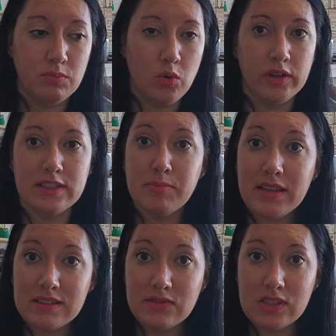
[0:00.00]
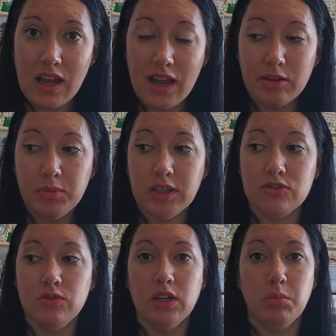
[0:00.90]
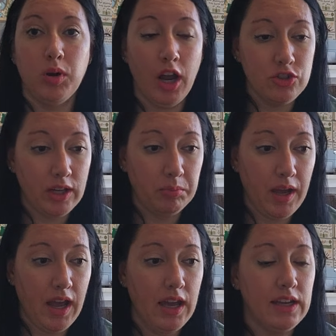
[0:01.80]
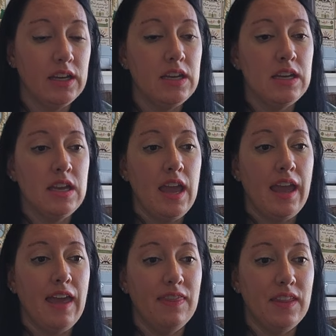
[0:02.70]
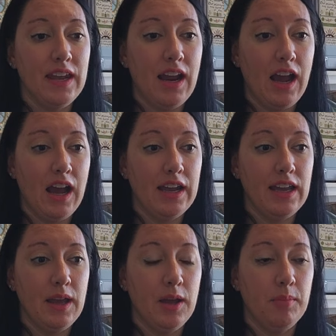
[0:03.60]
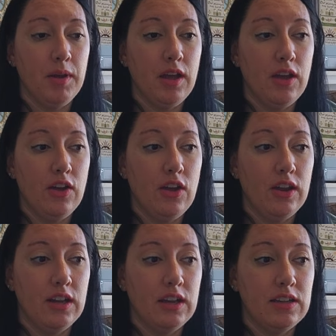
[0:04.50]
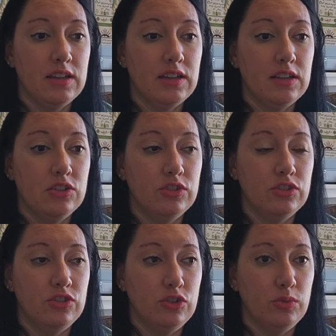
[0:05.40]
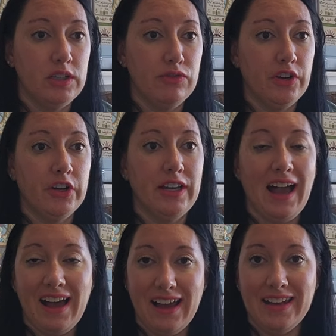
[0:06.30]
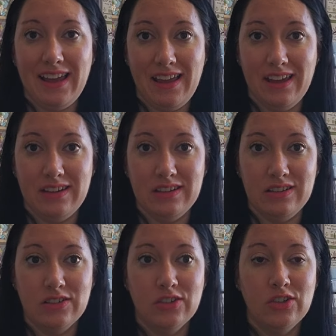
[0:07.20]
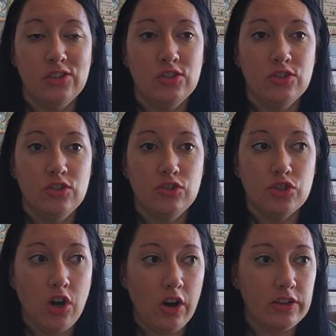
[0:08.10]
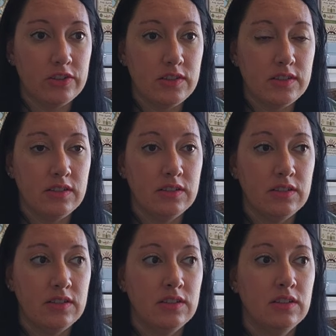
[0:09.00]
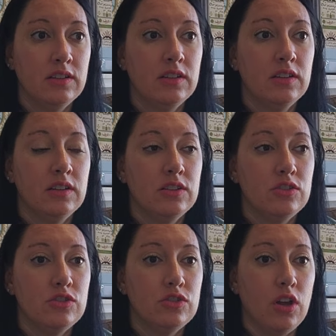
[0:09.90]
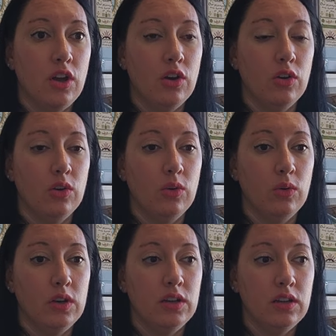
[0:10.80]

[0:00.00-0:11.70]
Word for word: more expensive side because you get a project bag and then I am doing very high-end charts so